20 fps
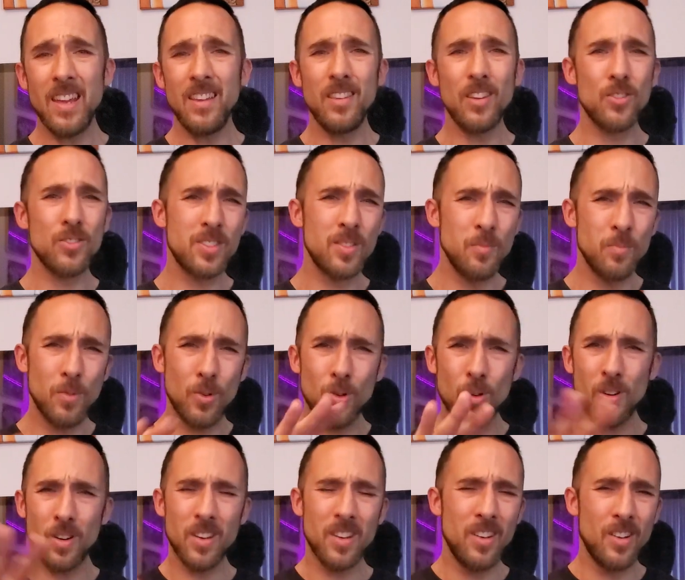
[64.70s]
And there's some
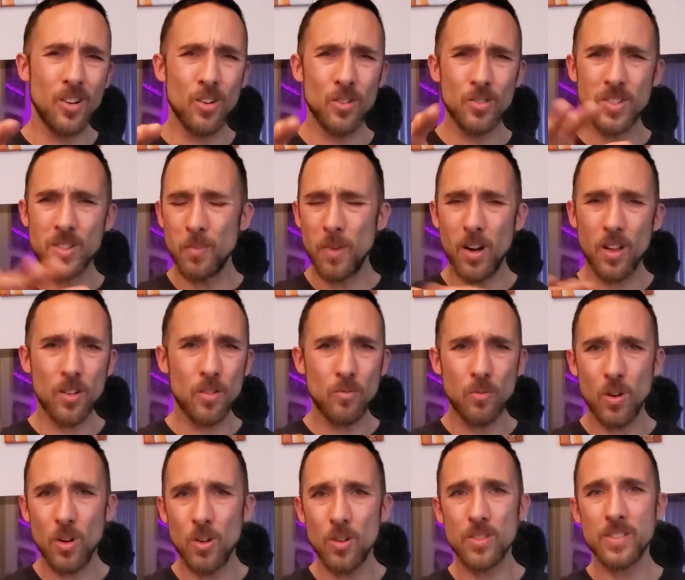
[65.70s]
more, smaller
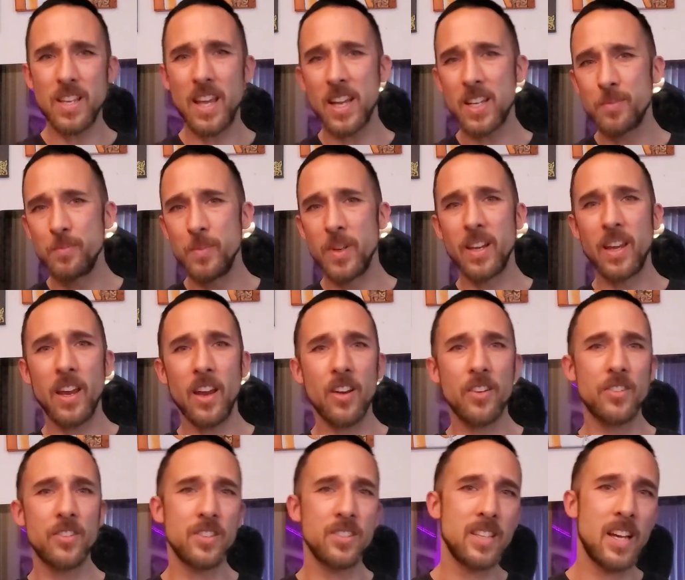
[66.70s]
roles, X-Men
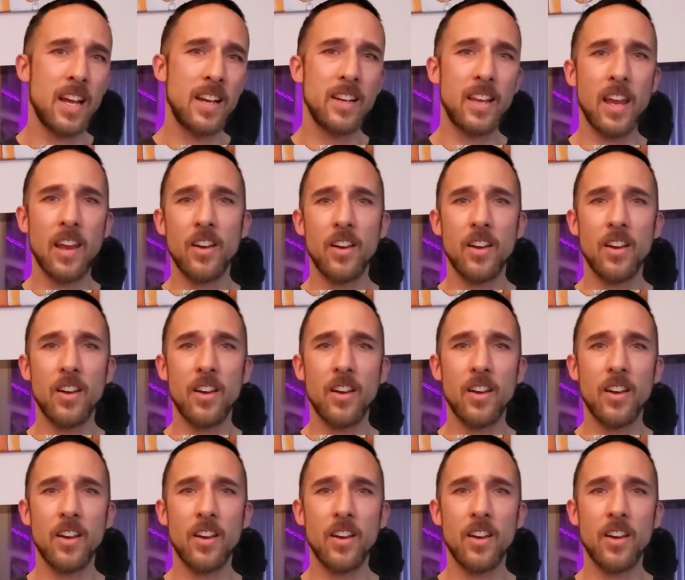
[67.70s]
characters, side